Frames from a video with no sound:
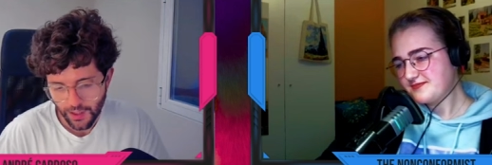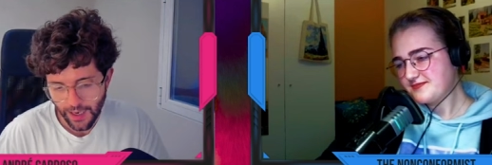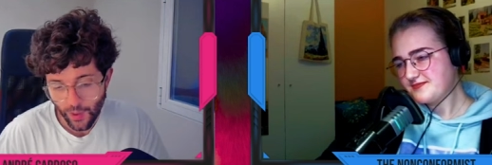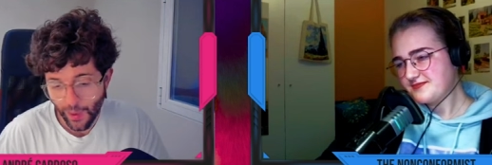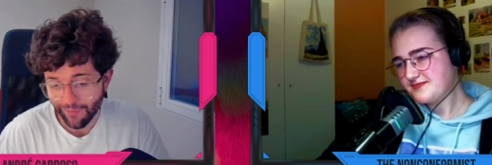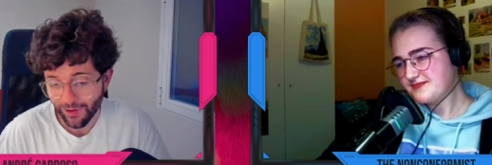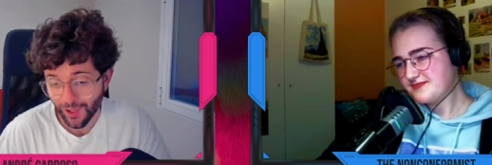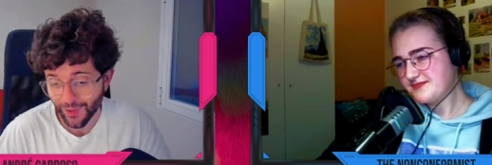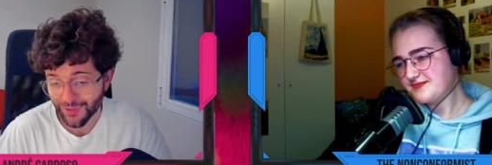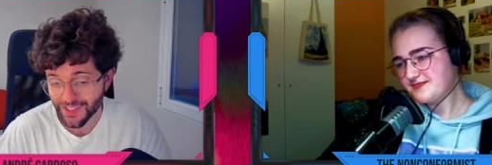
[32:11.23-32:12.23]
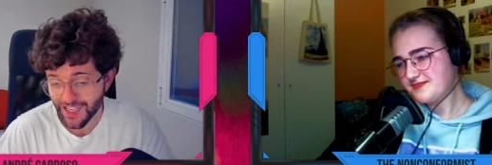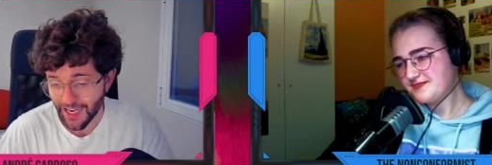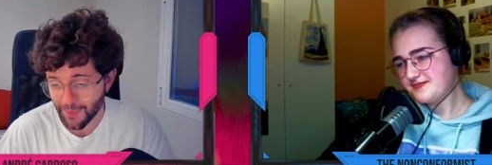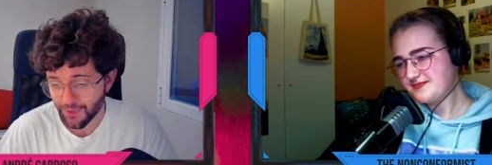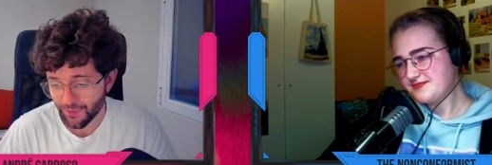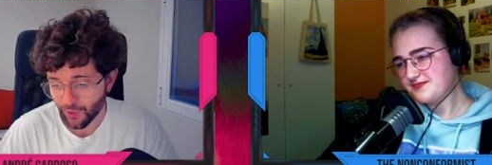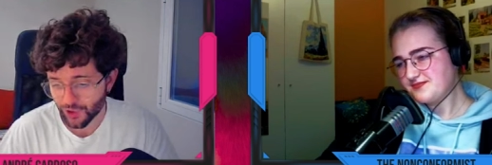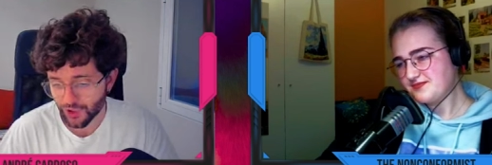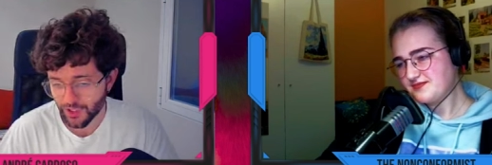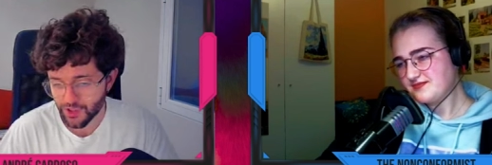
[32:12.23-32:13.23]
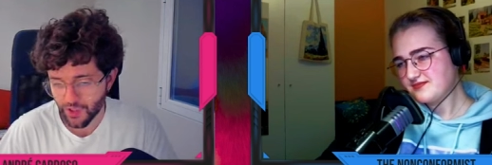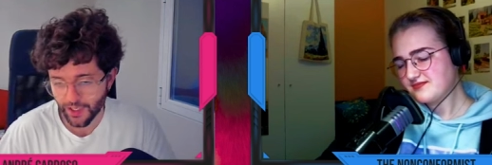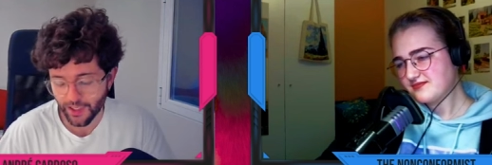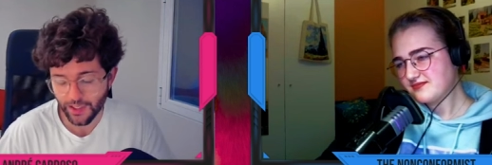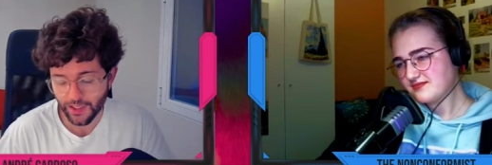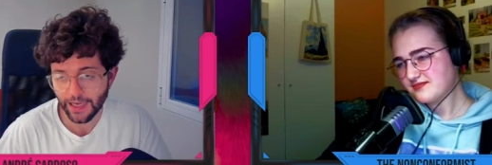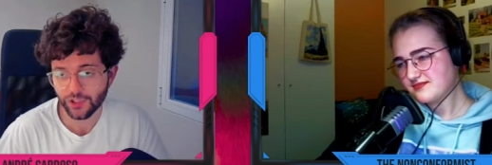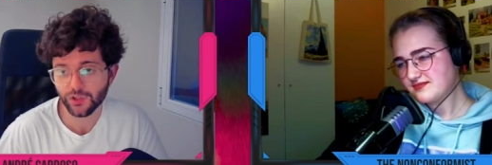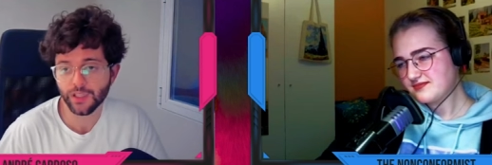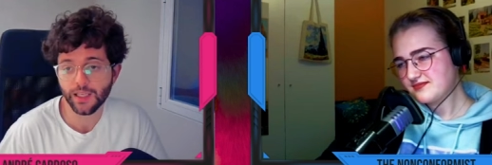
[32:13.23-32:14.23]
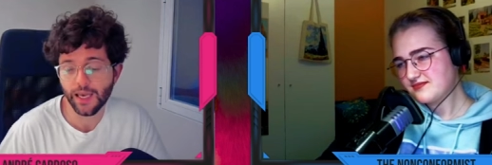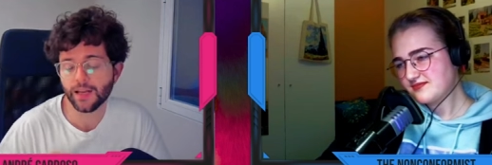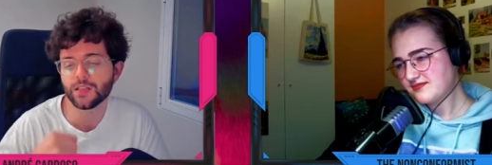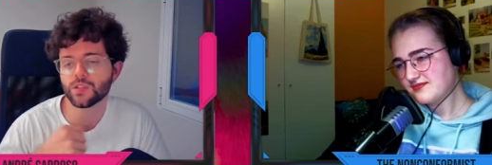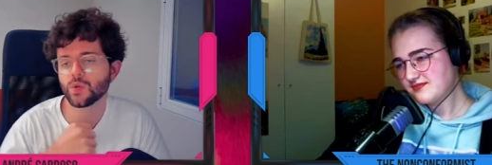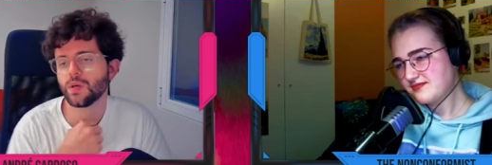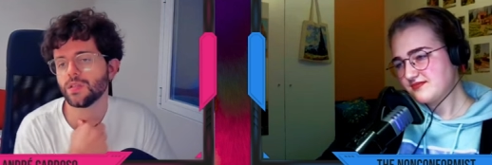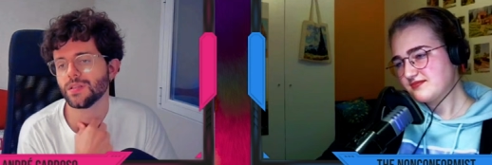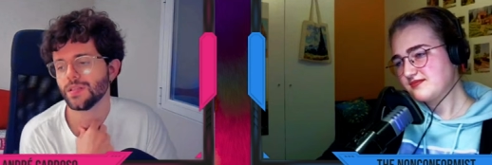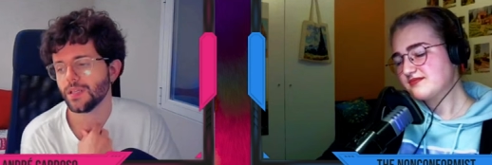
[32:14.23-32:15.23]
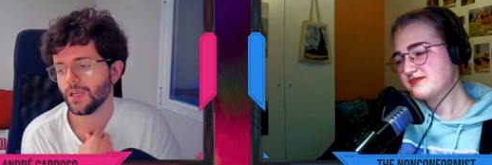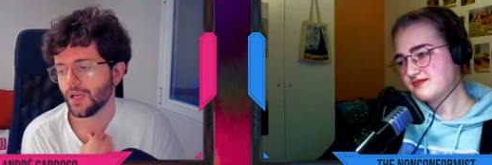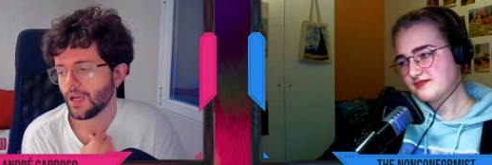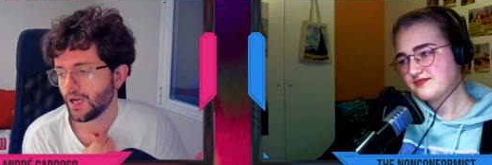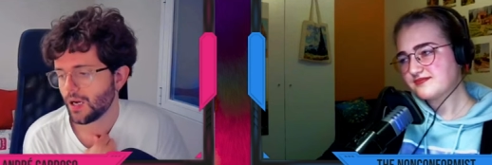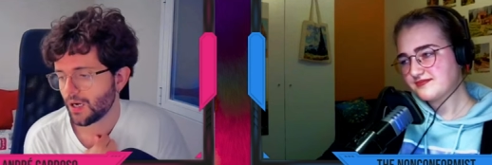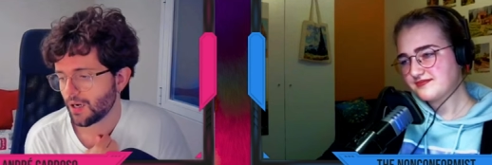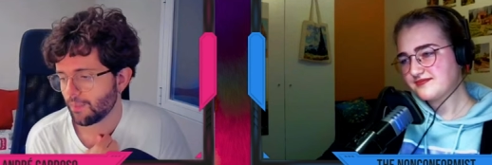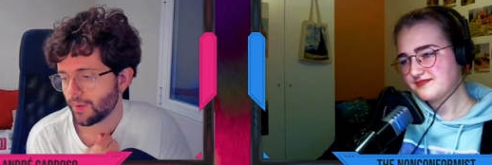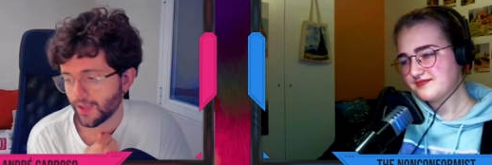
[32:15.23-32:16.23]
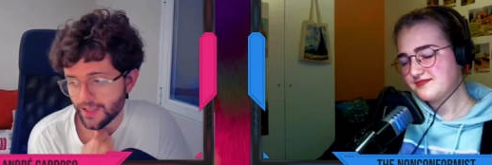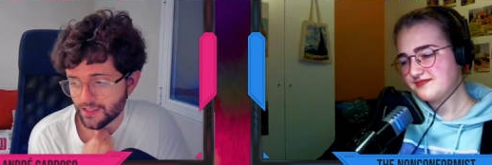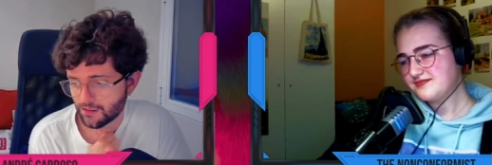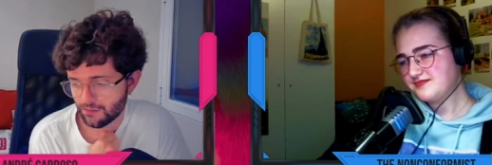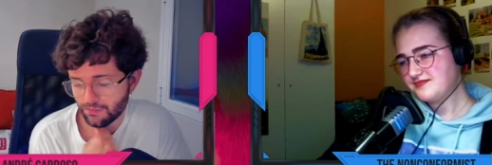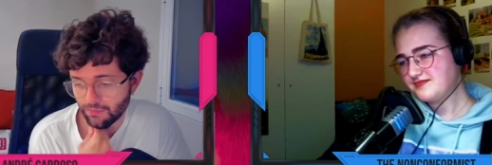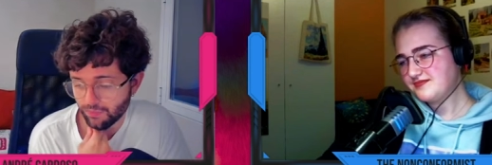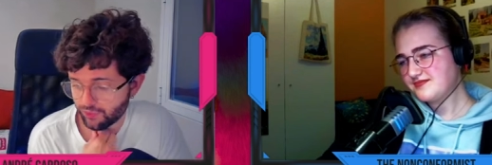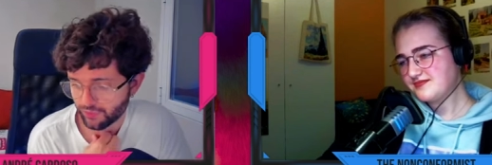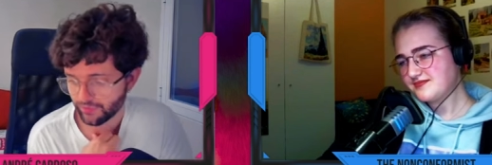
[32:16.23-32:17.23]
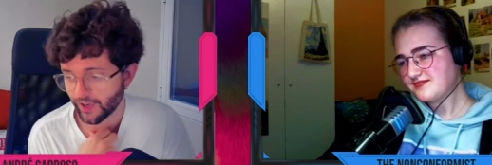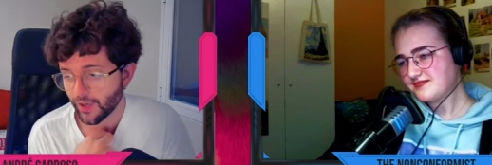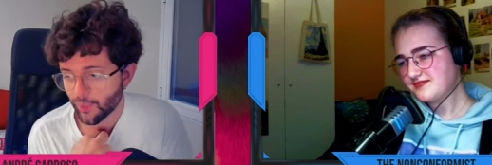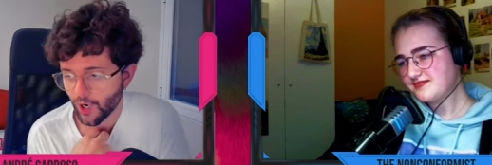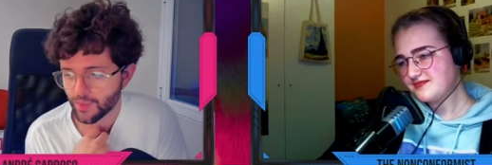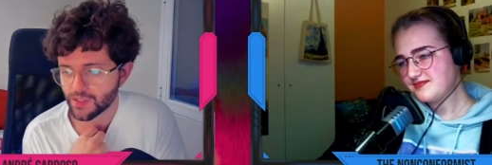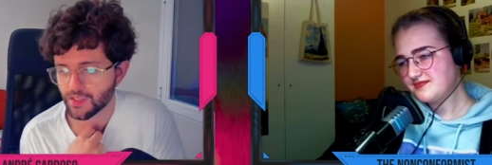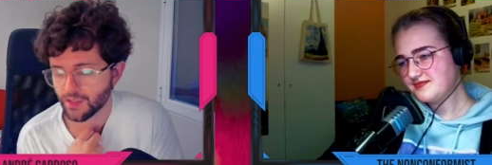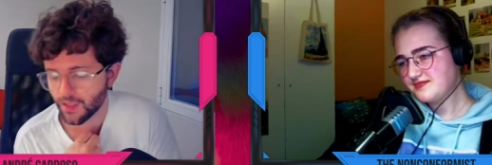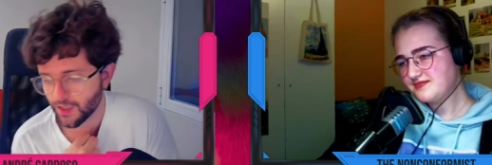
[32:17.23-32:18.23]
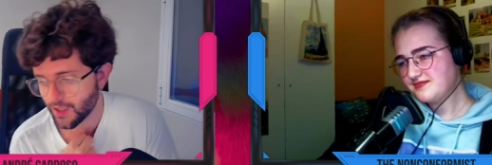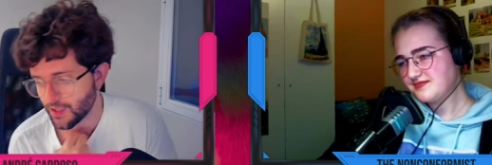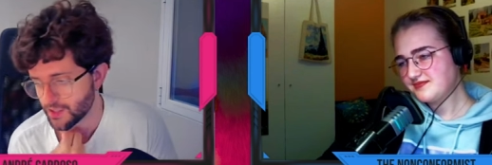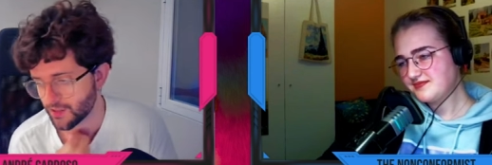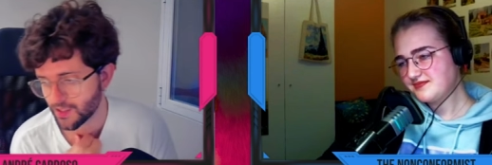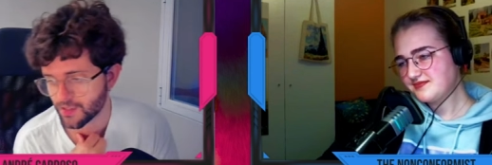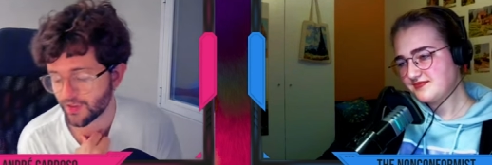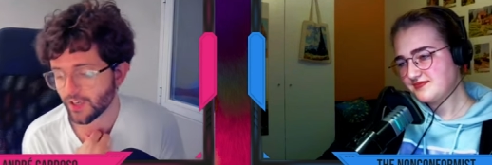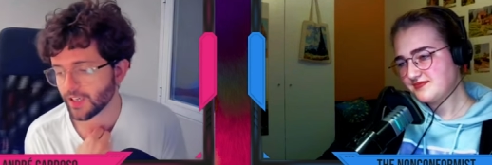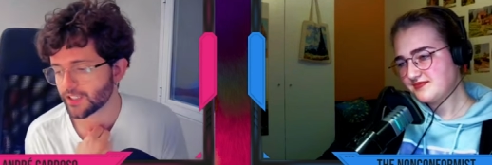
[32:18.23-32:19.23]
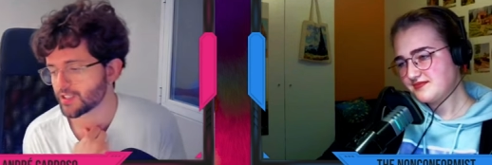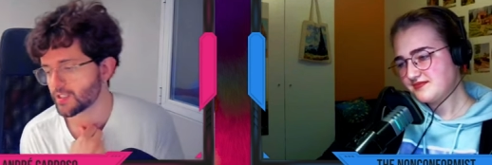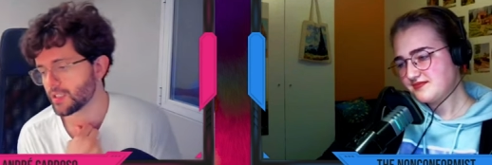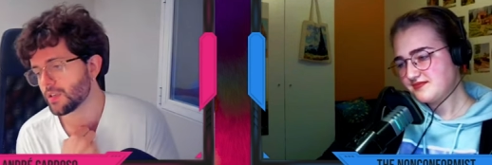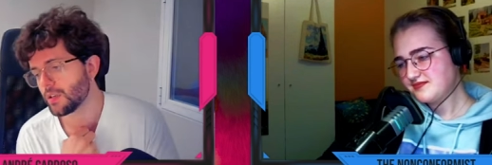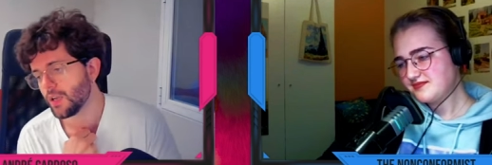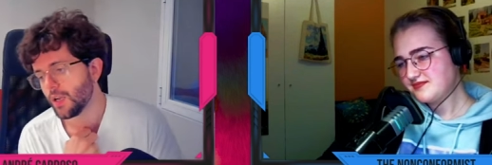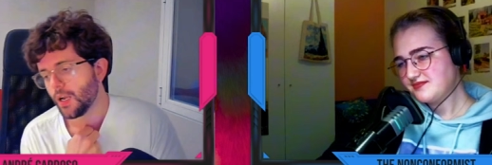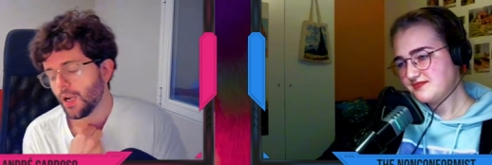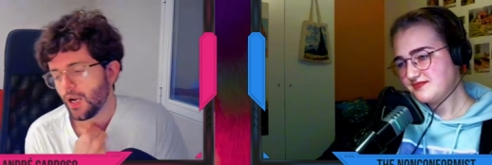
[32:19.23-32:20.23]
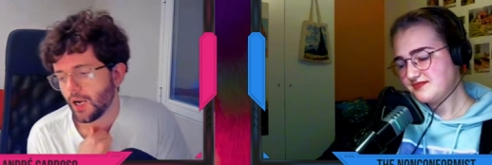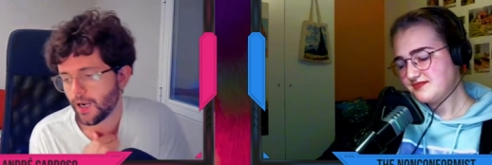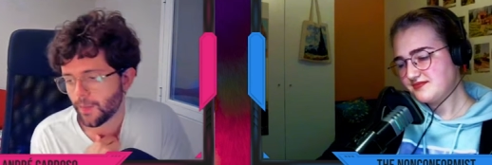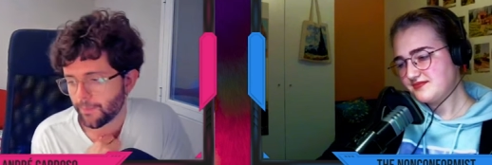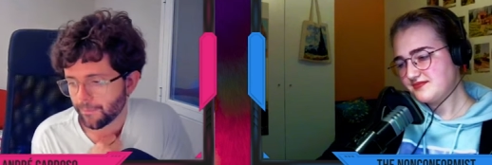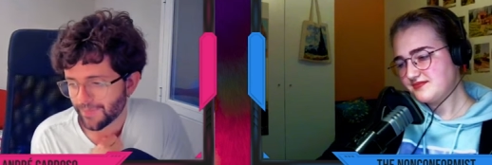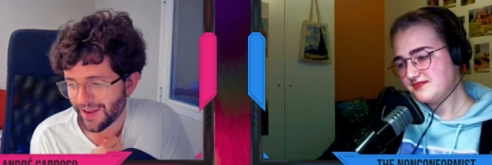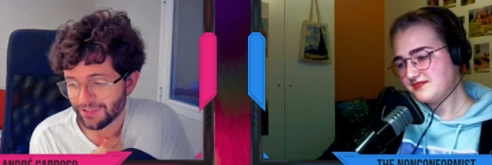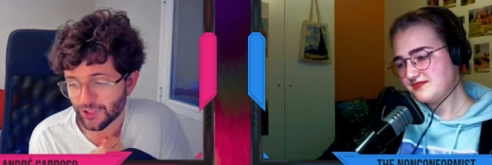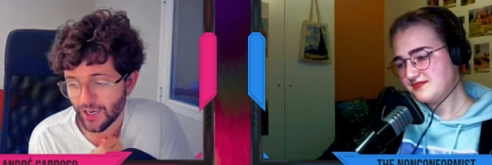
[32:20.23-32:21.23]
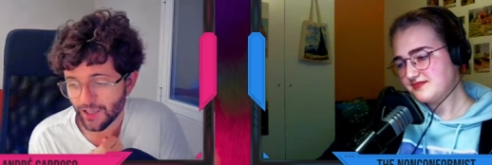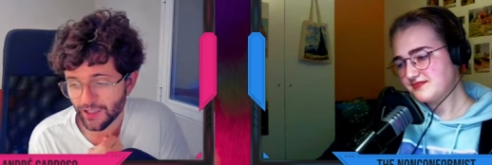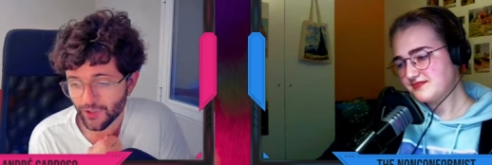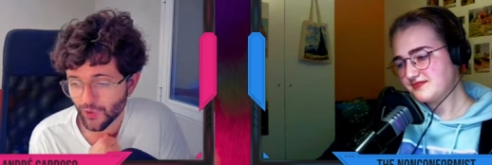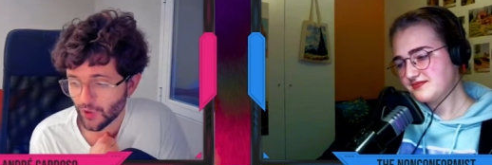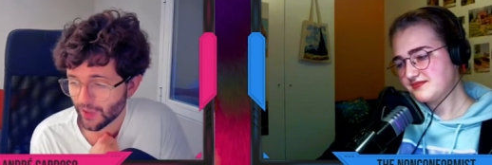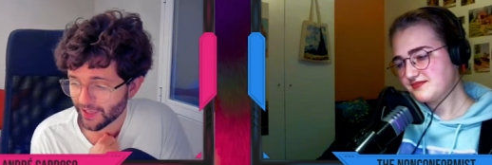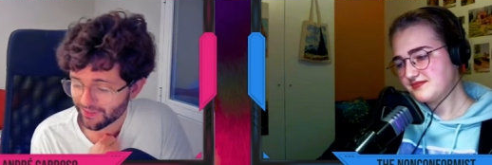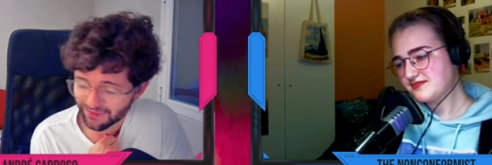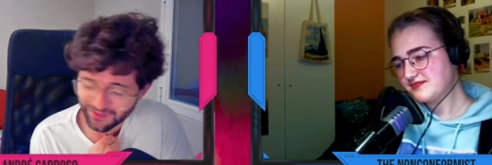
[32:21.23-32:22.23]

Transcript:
Speaker 1: i don't have a lot of time unfortunately to like actually get into it uh, but it's very promising i think it's it's very interesting um, i've tried unreal like